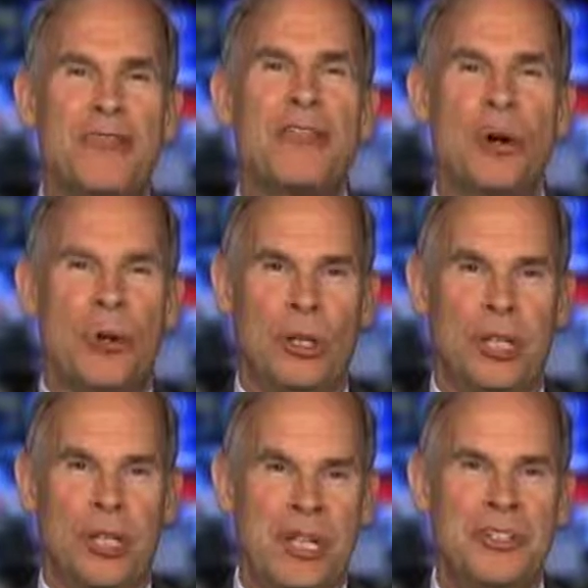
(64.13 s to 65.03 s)
the goal
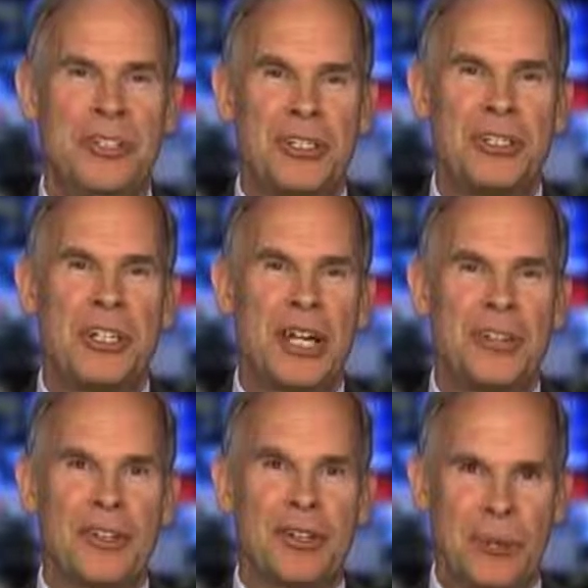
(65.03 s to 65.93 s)
is just to get the
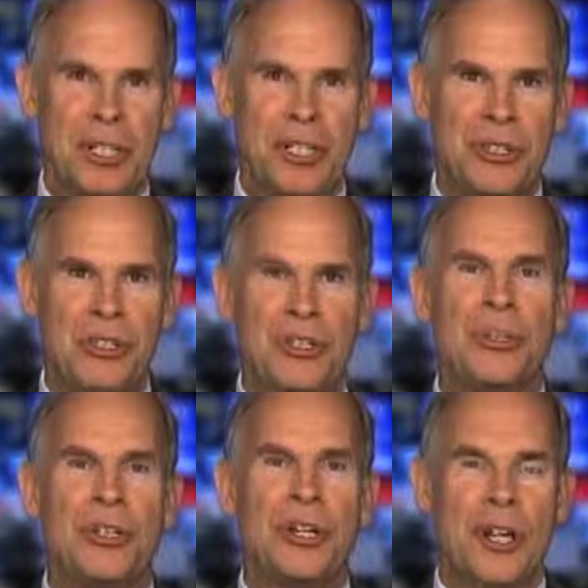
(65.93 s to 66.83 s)
Houthis to the
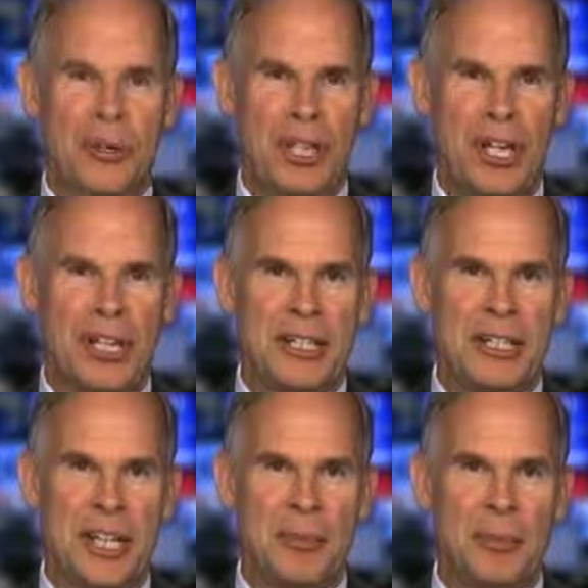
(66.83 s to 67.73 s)
negotiating
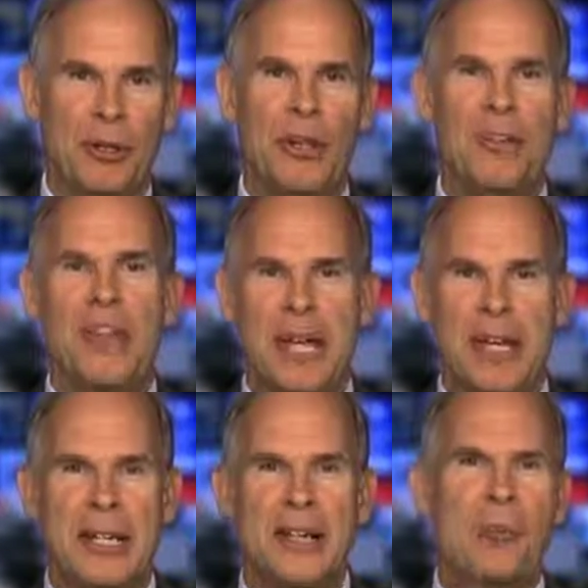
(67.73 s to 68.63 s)
table,
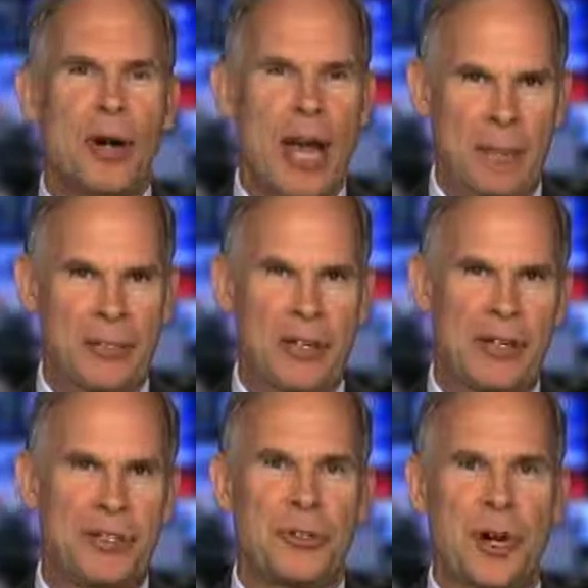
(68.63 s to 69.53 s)
then perhaps the
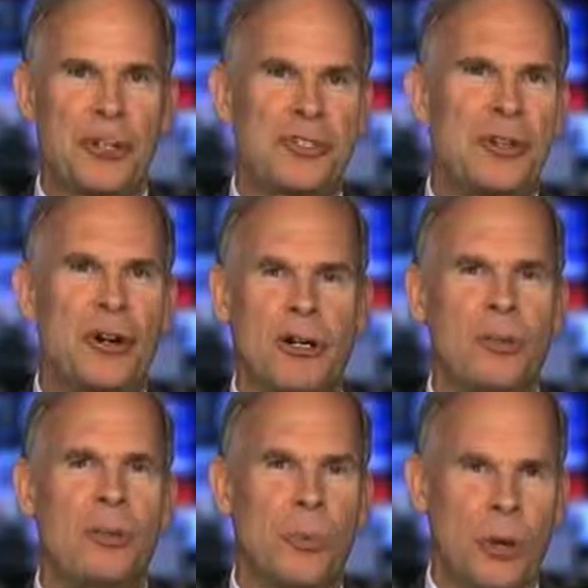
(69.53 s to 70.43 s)
airstrikes are
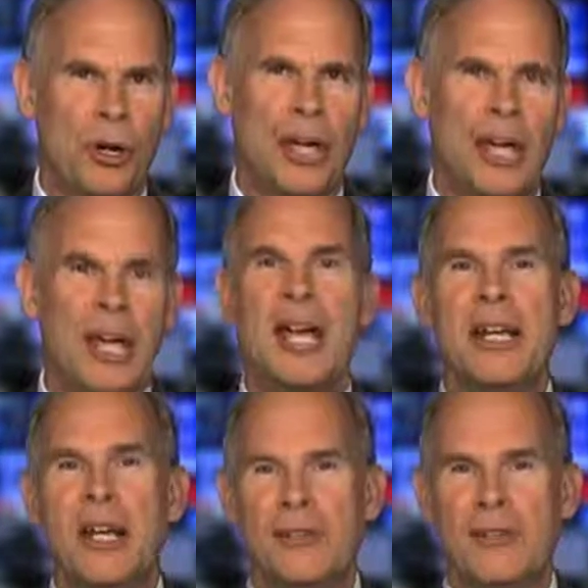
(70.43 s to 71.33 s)
working.
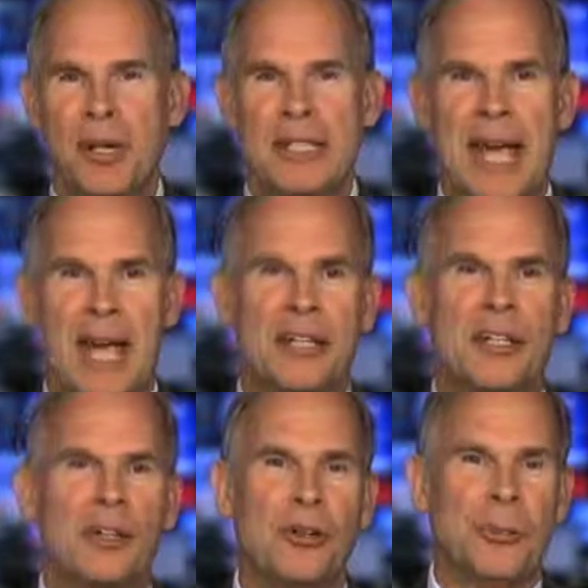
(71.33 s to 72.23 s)
Now, from a
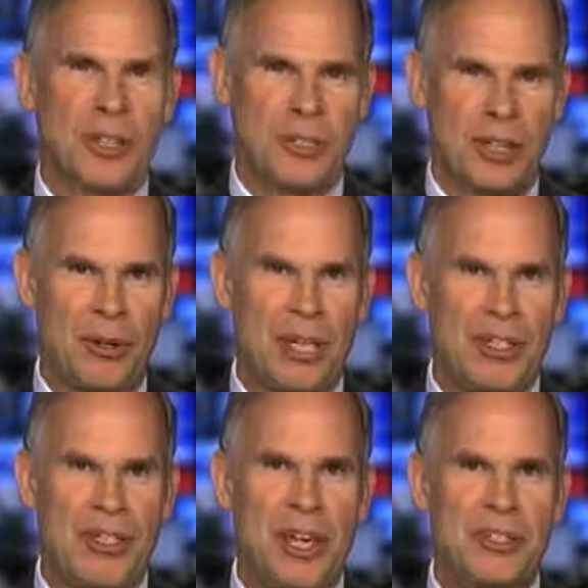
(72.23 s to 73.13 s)
tactical military
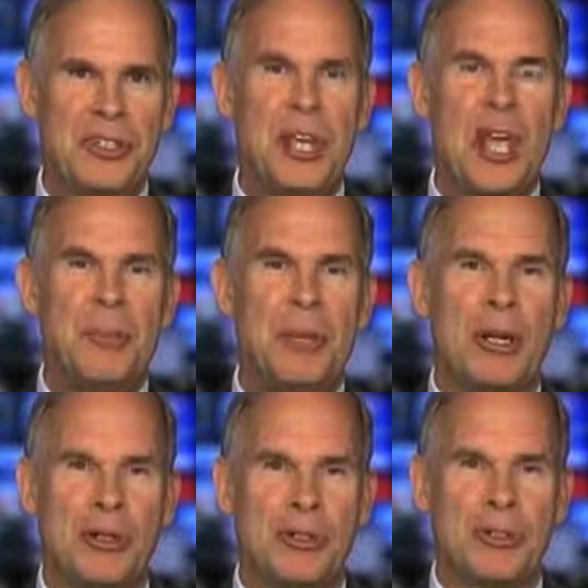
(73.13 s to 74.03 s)
sense,
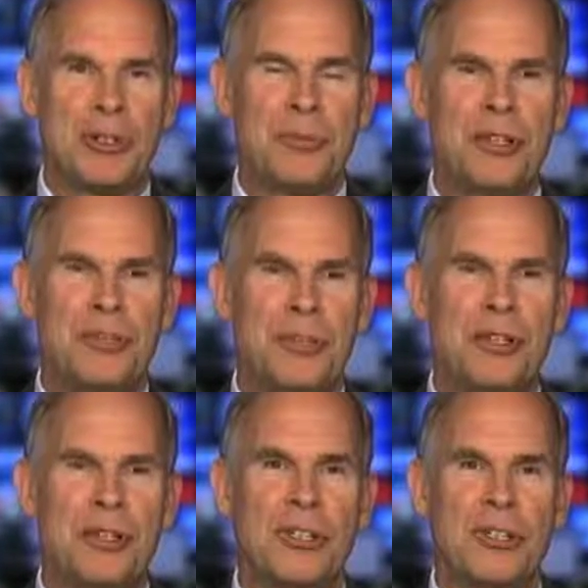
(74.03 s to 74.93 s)
because there's some
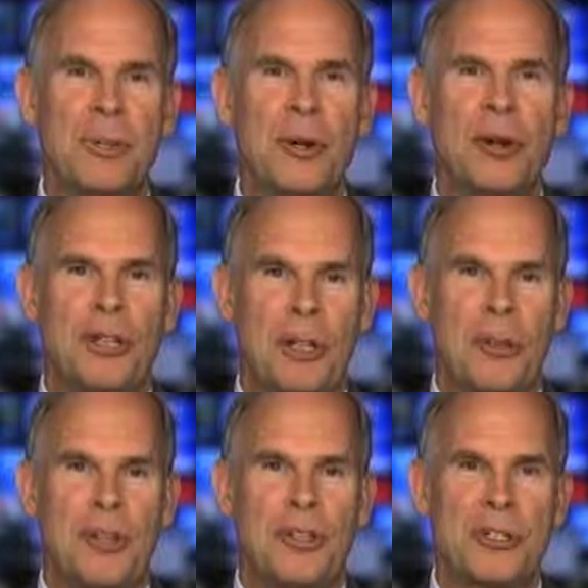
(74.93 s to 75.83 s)
difficulties apparently with
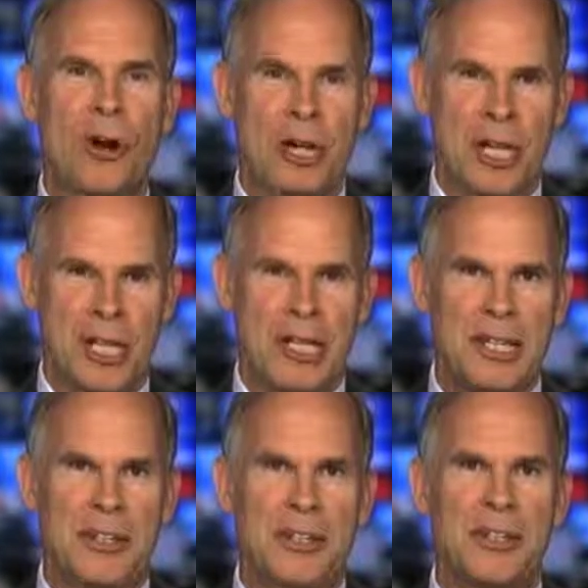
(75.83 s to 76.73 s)
the targeting
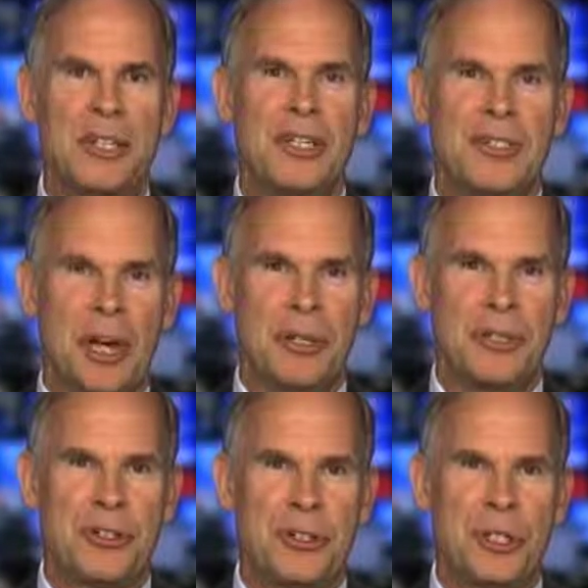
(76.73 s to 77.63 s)
that the Saudis
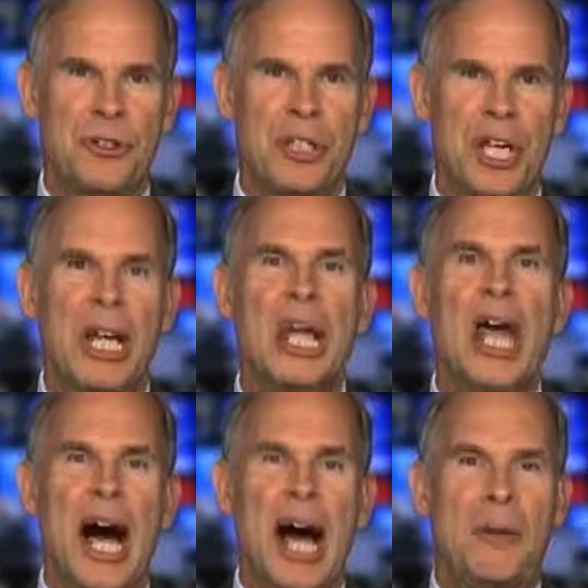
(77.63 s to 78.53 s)
are using,
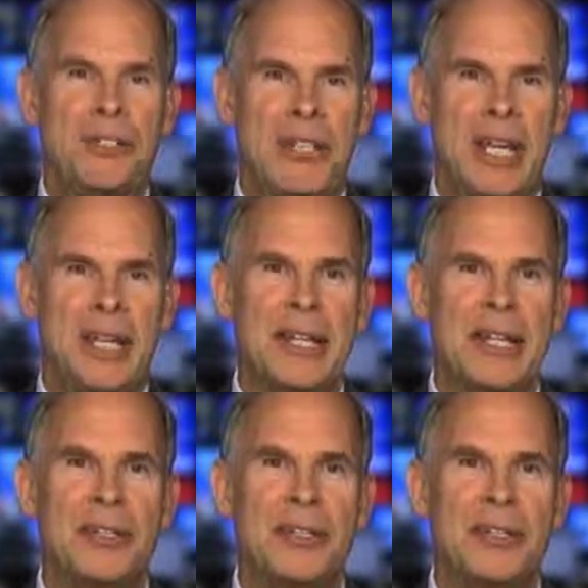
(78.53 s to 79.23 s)
I would say that the